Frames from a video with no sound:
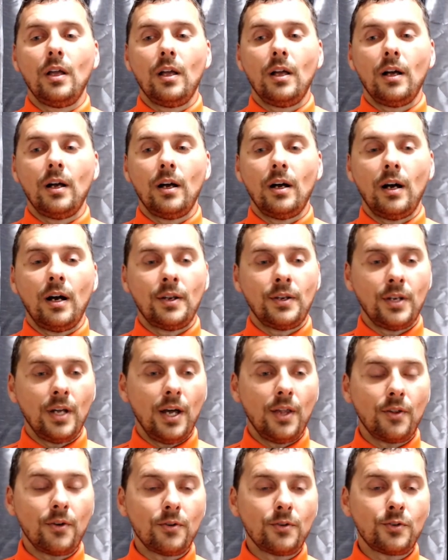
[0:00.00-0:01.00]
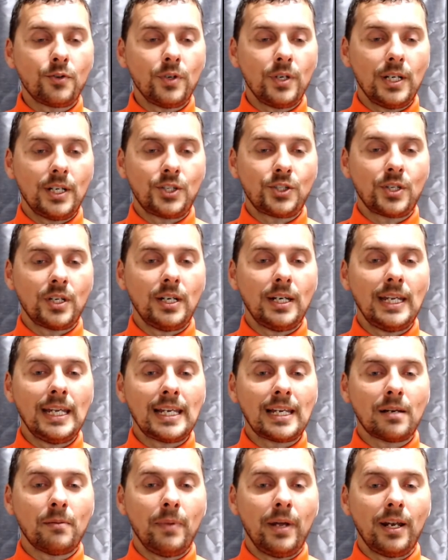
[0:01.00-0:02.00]
another tradition, he
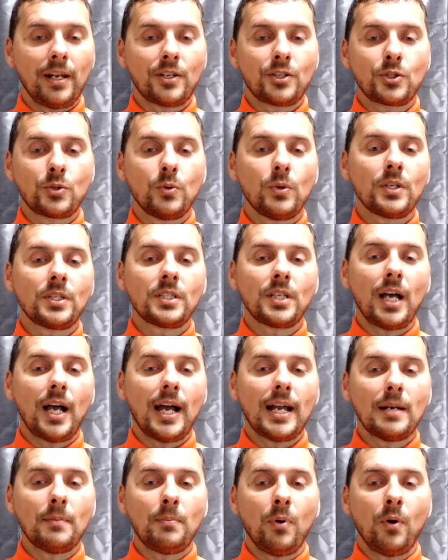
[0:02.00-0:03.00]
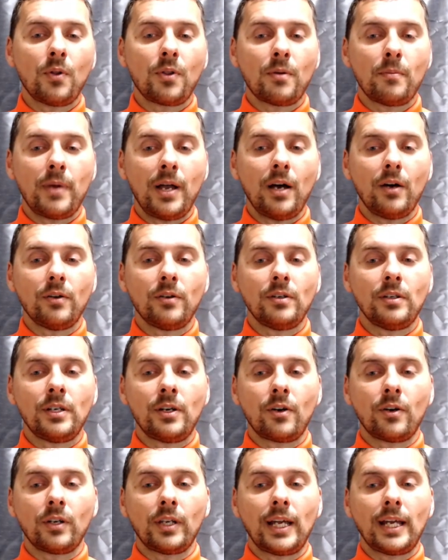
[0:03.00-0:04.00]
committed suicide upon the mountain
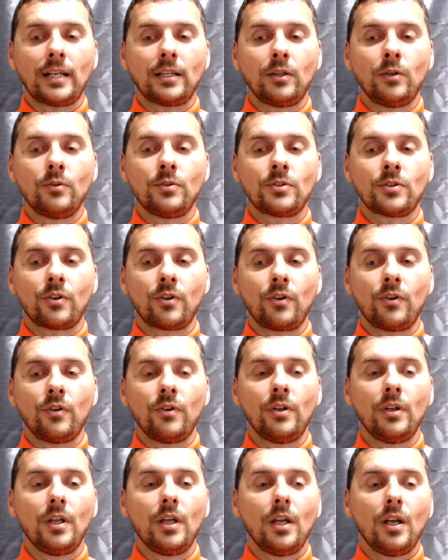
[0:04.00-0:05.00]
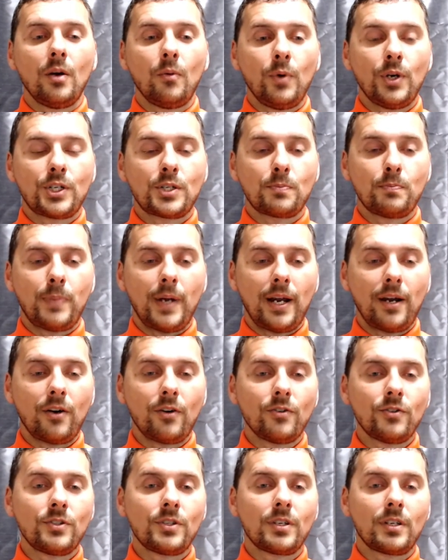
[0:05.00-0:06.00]
near Lake Lucerne, which
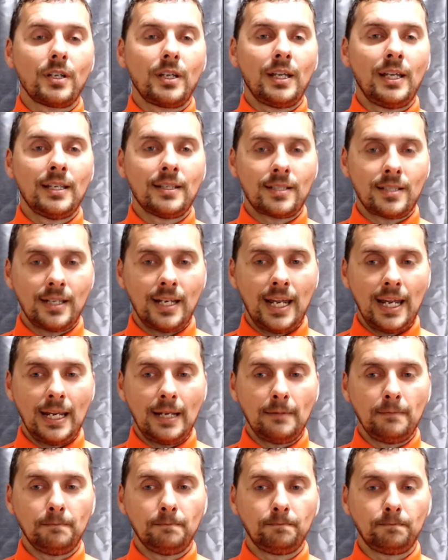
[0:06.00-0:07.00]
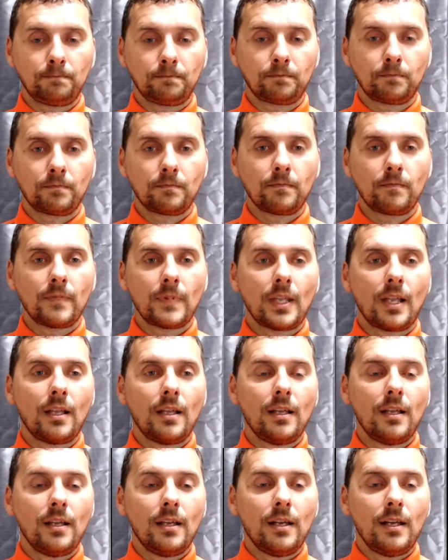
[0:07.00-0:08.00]
bears his name.
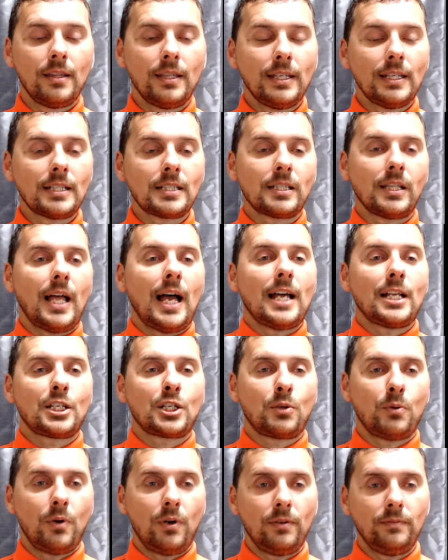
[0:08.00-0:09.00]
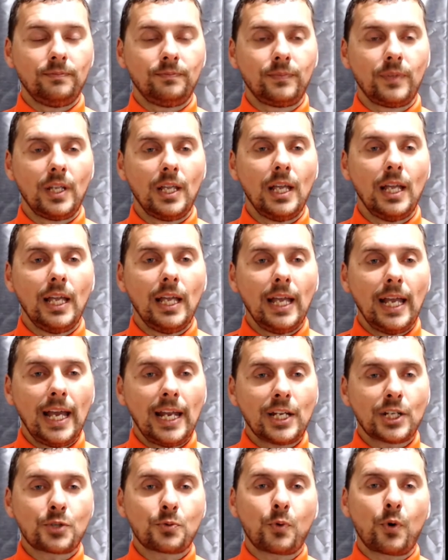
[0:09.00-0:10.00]
Then this last quote. It
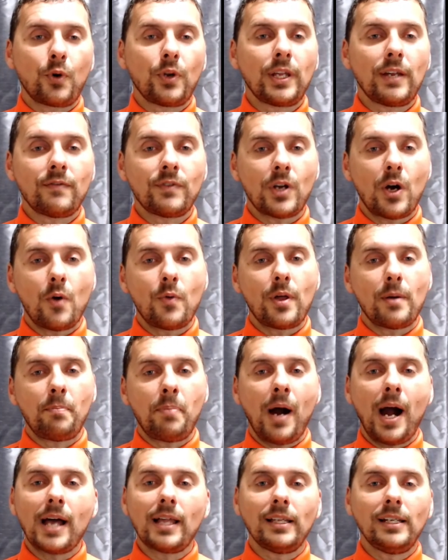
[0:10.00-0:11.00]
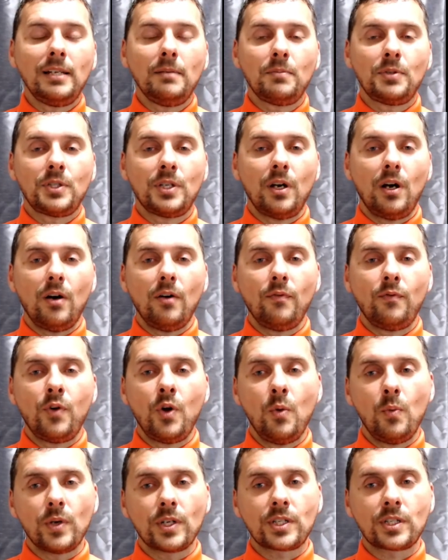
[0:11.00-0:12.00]
is worthy of note that Pilate himself, who
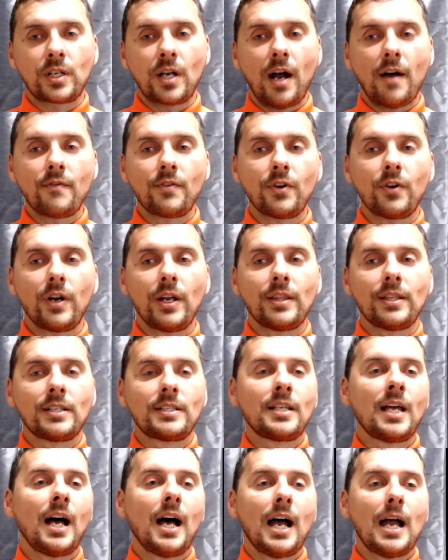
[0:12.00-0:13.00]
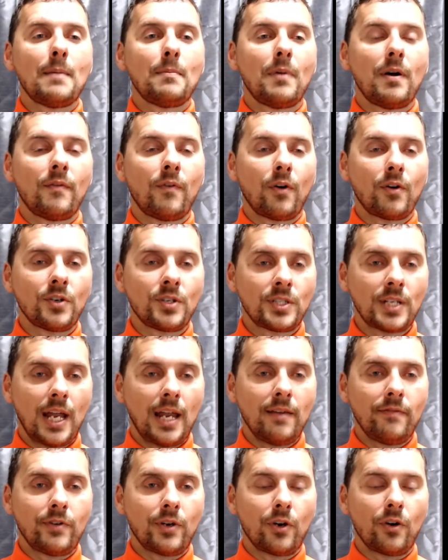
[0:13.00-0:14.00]
was governor in the time of our
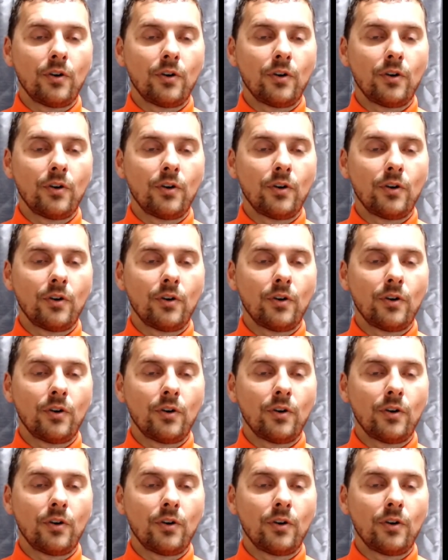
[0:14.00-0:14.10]
Savior,